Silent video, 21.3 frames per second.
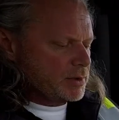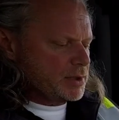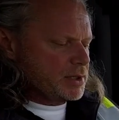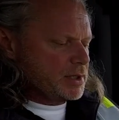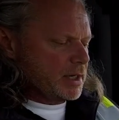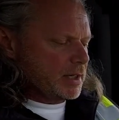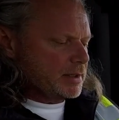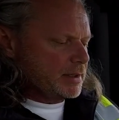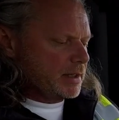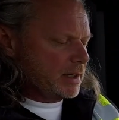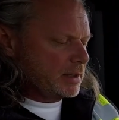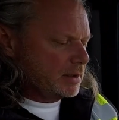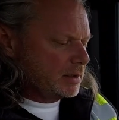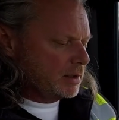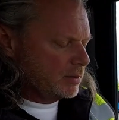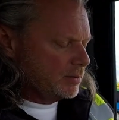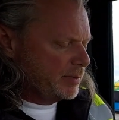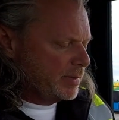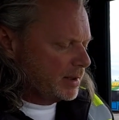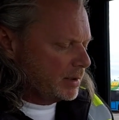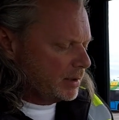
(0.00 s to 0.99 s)
check that a little
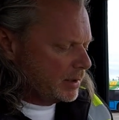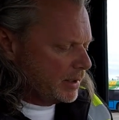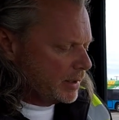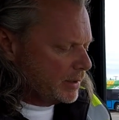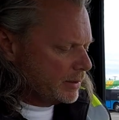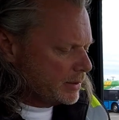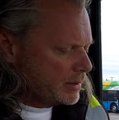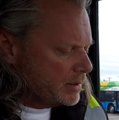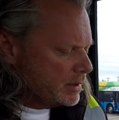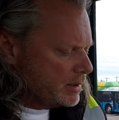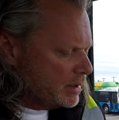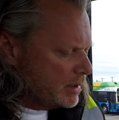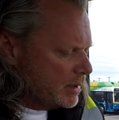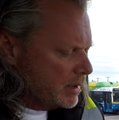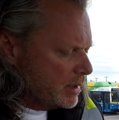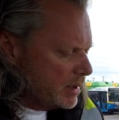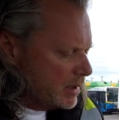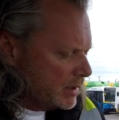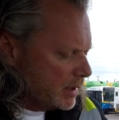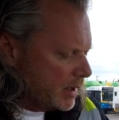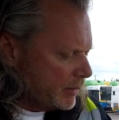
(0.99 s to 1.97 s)
bit later.
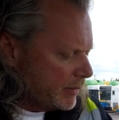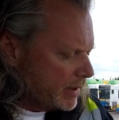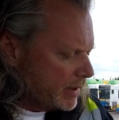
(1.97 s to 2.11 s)
Now we